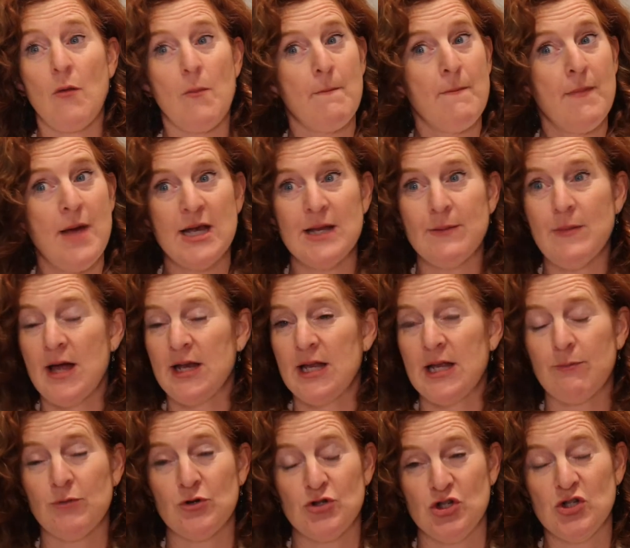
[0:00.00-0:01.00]
many,
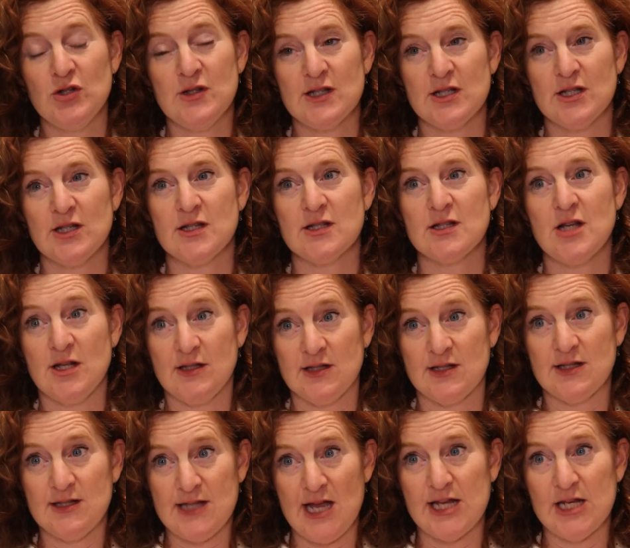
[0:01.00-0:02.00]
many producers
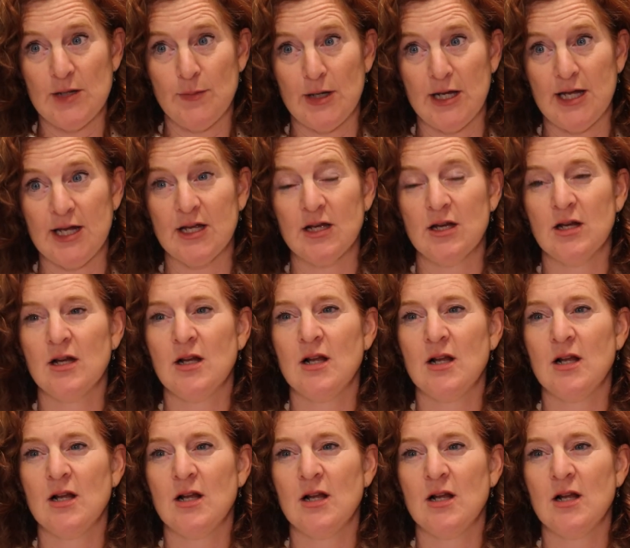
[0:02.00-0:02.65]
unsustainably.